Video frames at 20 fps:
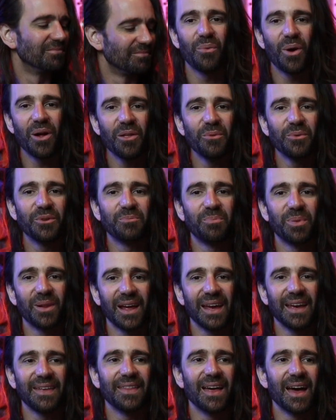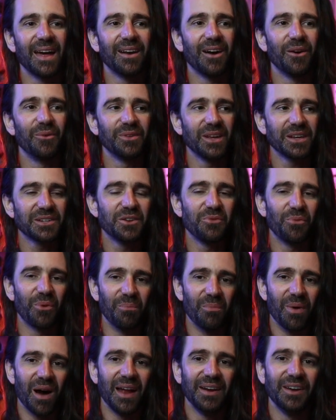While I was playing that, I was actually
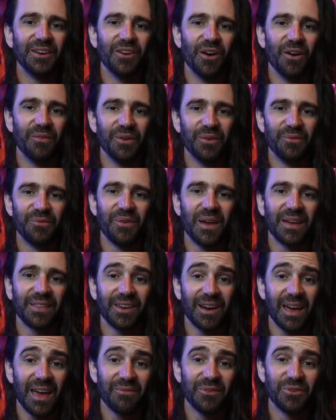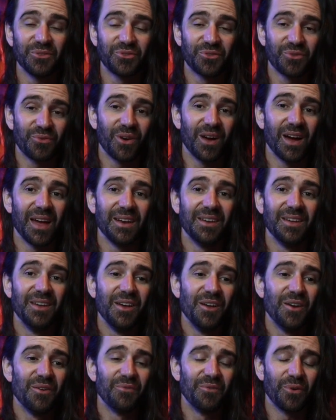reminded of an effect that I haven't tried
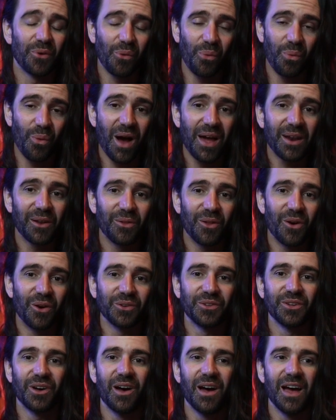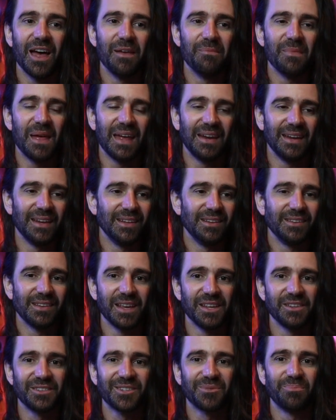for quite a long time, and it is
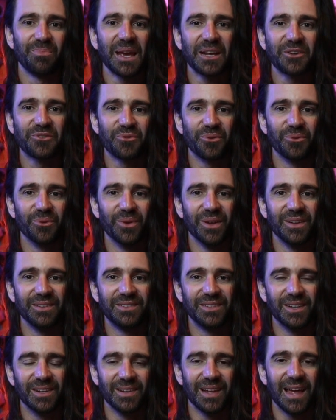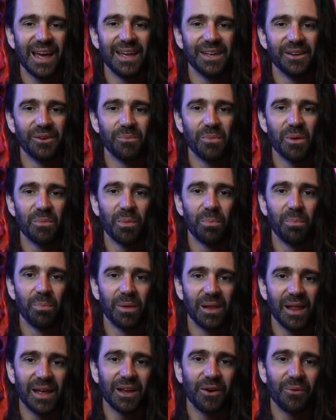a spectral delay. I remember
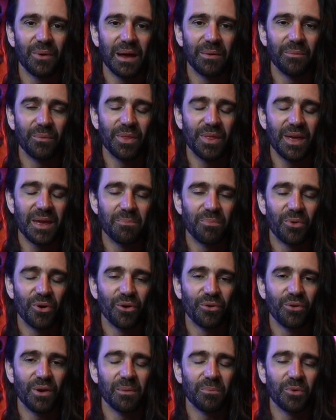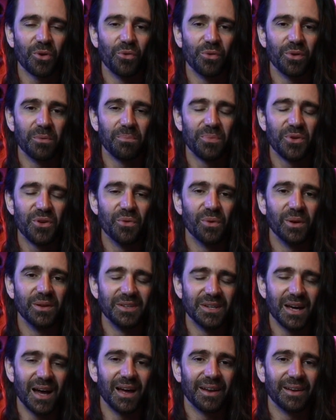playing around with a program called Pure
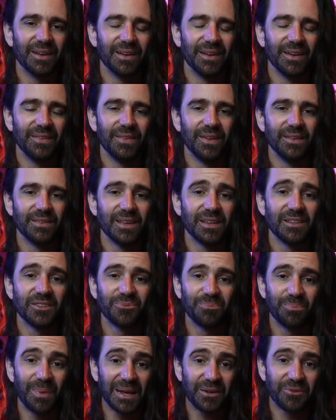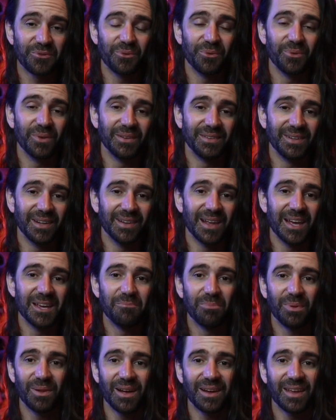Data, and there's a spectral delay
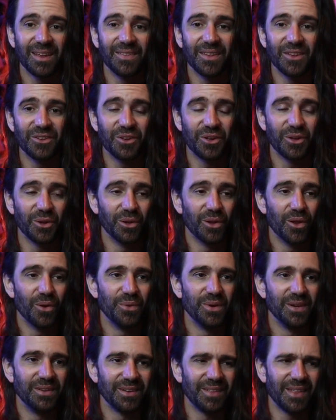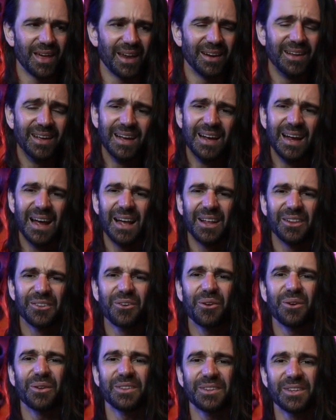plugin that you can load into that. It's
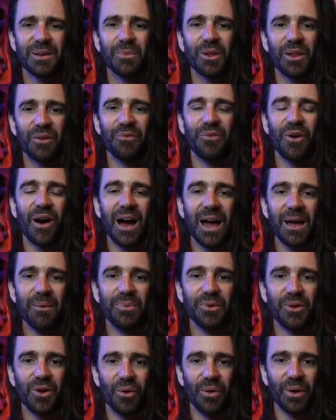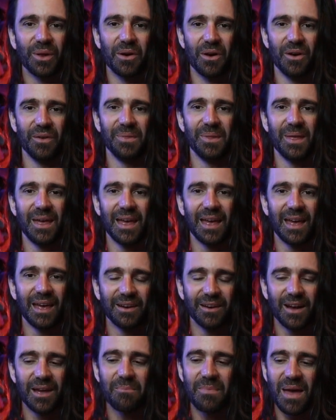got a similar vibe going on there,
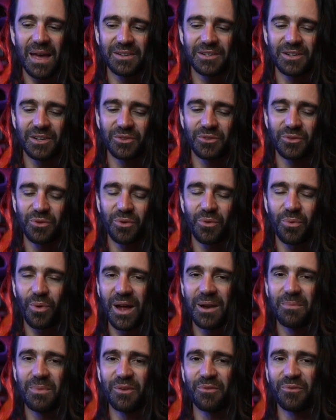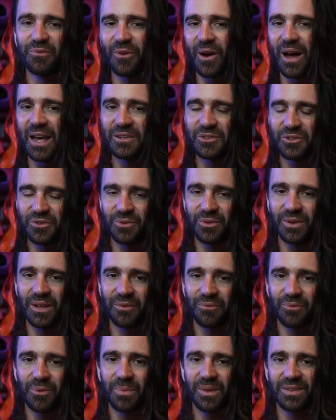and I imagine it took quite a bit of
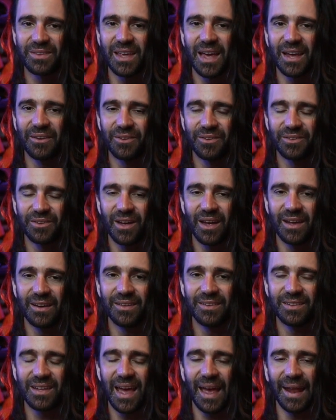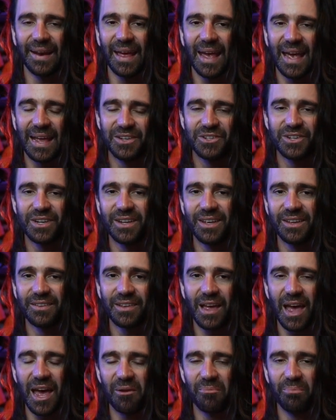fine-tuning from the sound designers and
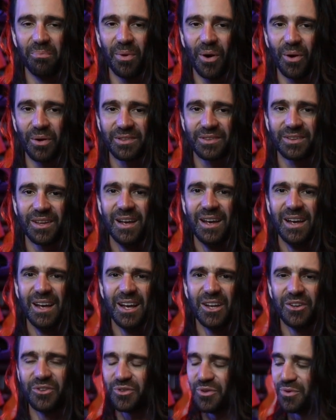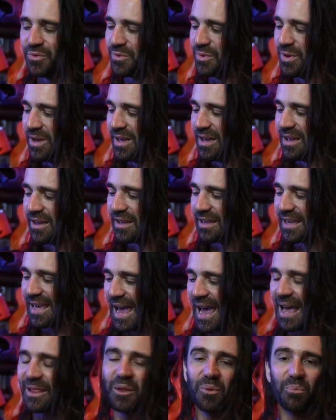engineers at Boss to
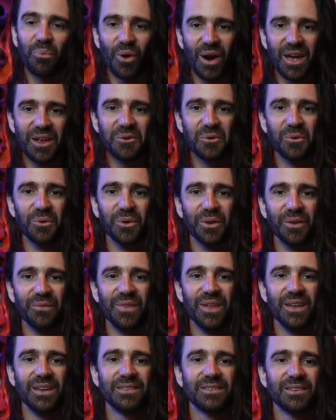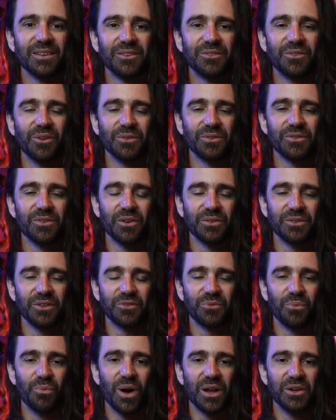calibrate all of this so it's not
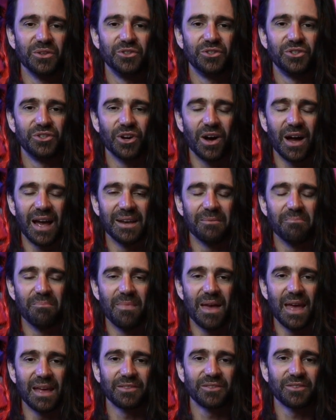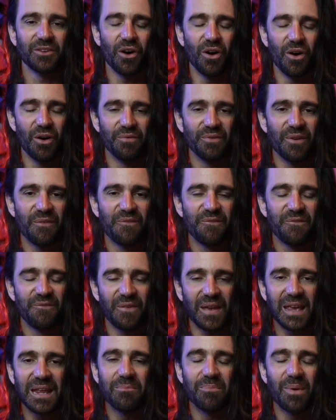just one giant mess of
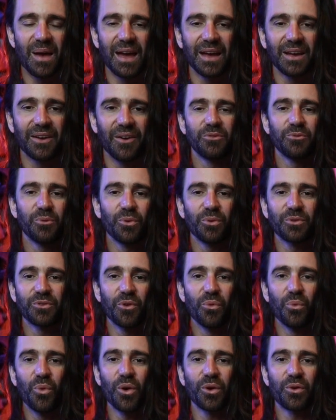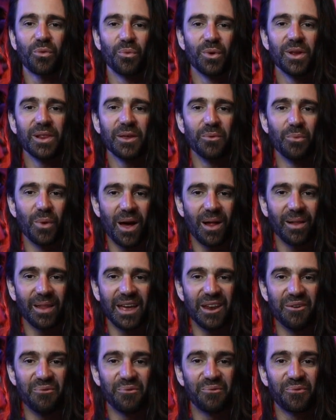feedback. This would also work really well
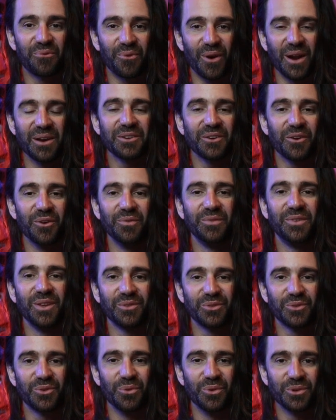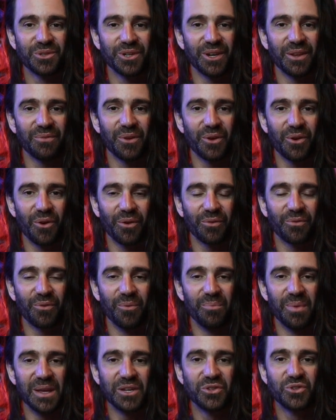in front of distortion if you're going for
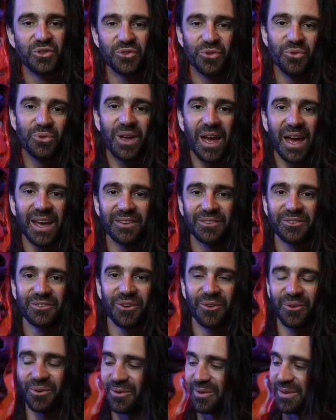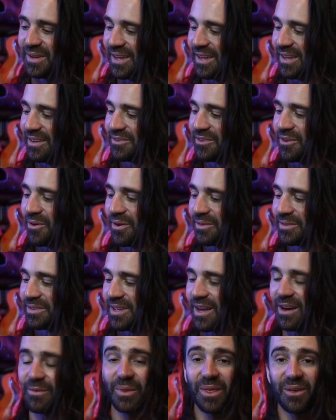a big shoegaze tone on here. So I'll
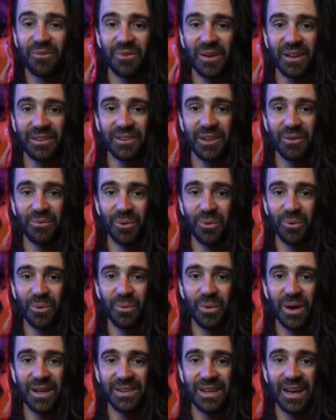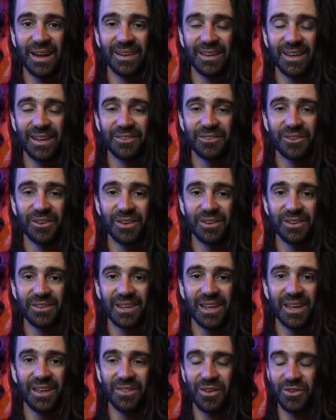start with the effects level all the way down again so you can
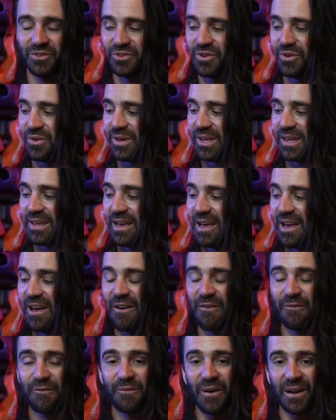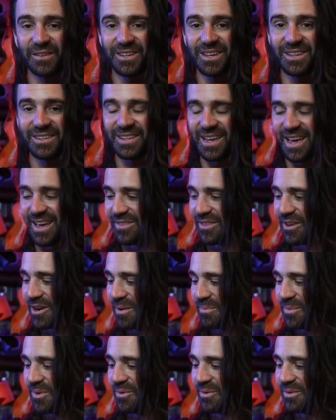just hear the dirty, fuzzy sound that
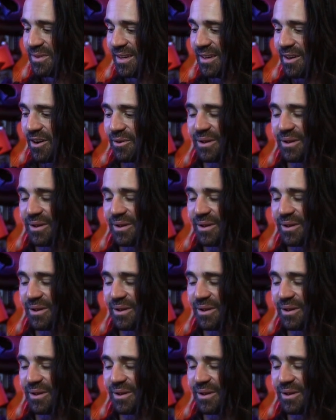I'm using.